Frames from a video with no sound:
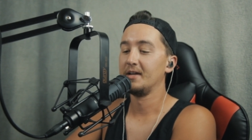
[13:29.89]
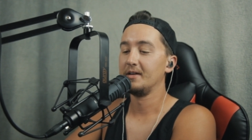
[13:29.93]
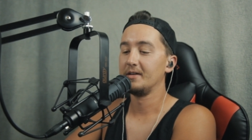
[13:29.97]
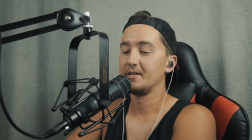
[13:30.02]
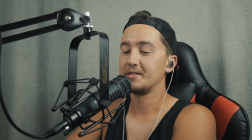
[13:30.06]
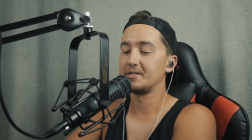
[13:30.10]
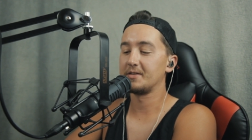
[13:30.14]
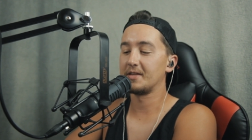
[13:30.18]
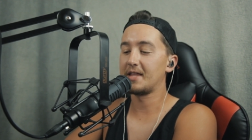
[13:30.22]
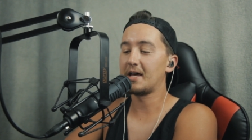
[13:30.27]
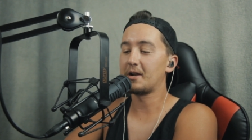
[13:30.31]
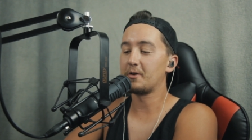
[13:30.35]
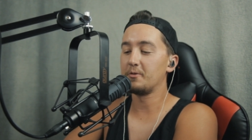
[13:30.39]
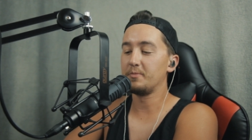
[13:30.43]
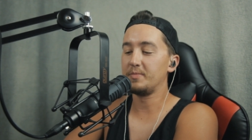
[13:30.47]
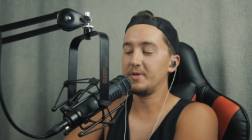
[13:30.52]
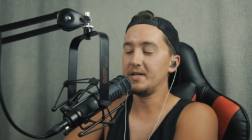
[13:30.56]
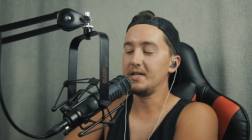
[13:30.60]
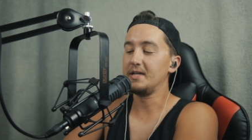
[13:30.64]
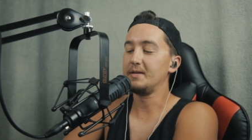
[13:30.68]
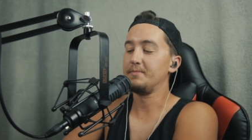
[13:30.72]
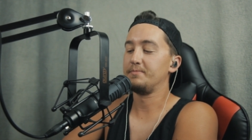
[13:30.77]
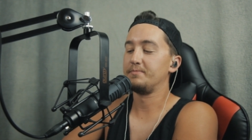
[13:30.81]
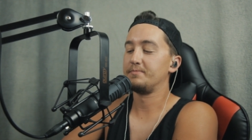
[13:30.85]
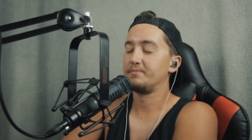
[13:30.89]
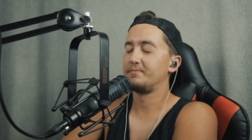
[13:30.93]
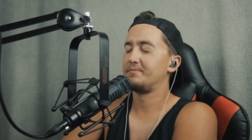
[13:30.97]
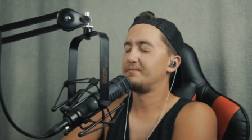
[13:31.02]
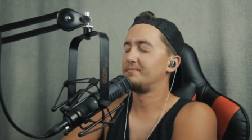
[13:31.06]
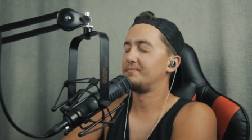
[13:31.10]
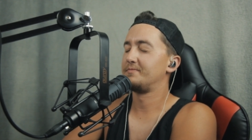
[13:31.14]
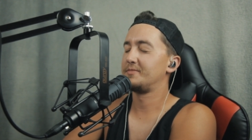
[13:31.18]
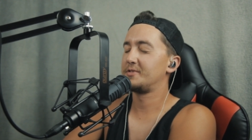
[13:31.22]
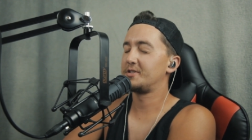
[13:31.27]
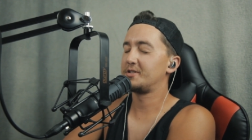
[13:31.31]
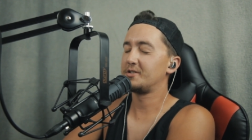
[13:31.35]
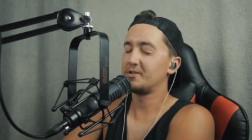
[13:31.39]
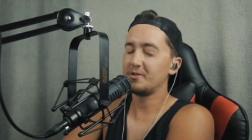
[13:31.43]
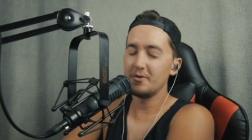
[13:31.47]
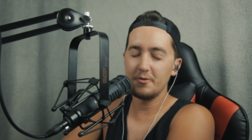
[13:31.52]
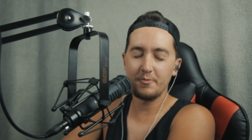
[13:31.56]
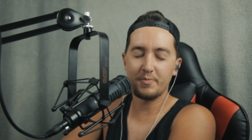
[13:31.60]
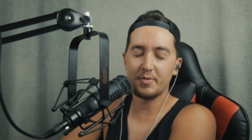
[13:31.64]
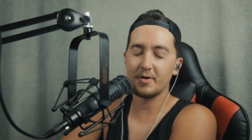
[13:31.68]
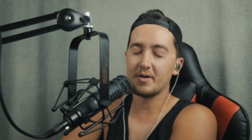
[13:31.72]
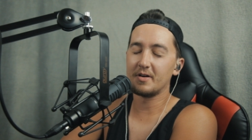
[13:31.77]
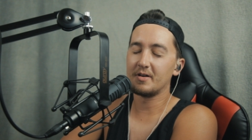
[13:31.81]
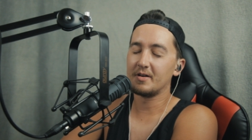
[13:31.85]
So that'll be
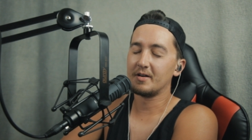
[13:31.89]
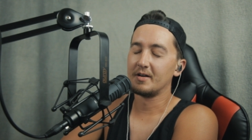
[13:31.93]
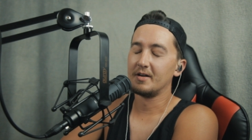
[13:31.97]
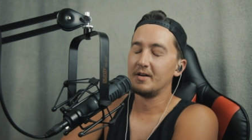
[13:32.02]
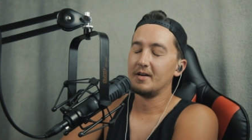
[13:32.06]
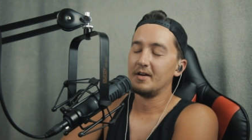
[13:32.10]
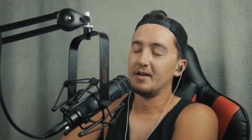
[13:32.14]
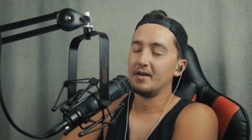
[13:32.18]
super